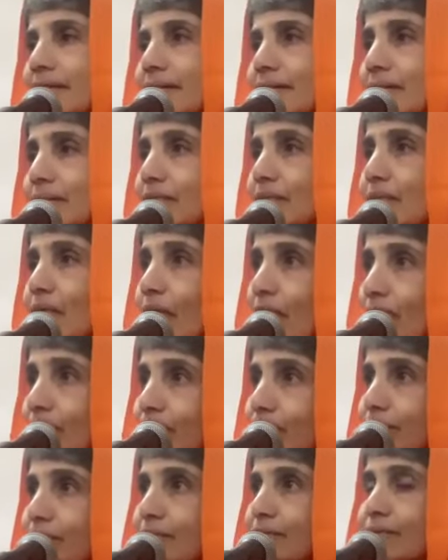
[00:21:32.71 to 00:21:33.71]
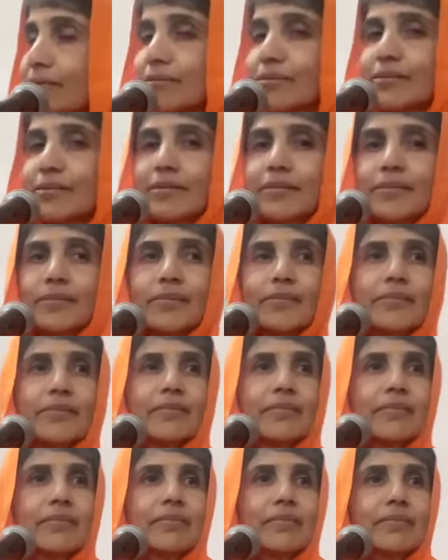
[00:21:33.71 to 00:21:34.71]
What's wrong with you?
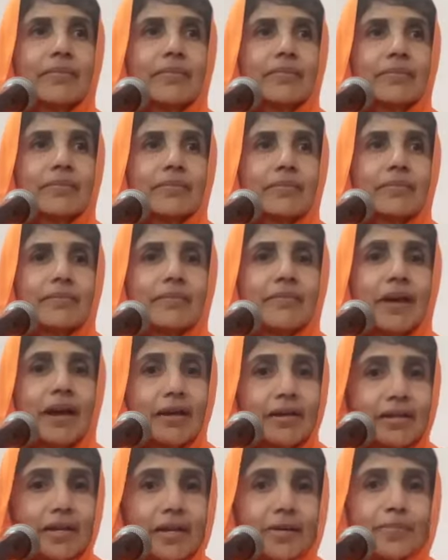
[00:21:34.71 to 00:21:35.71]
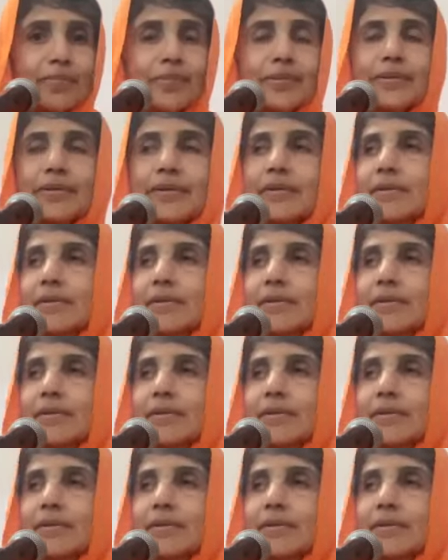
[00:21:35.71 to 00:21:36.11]
Shut up.